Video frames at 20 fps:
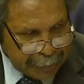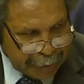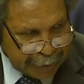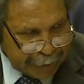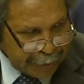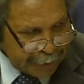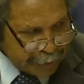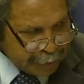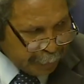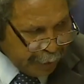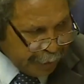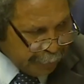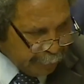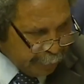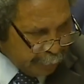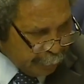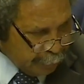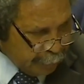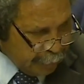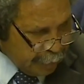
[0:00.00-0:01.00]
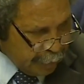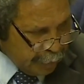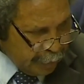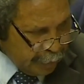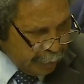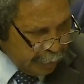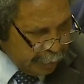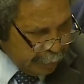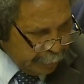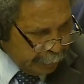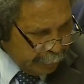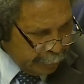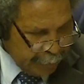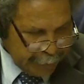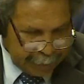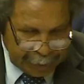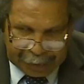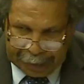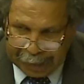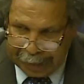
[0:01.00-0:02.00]
But that's my view.
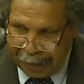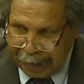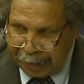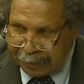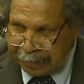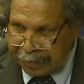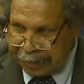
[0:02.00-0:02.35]
But I like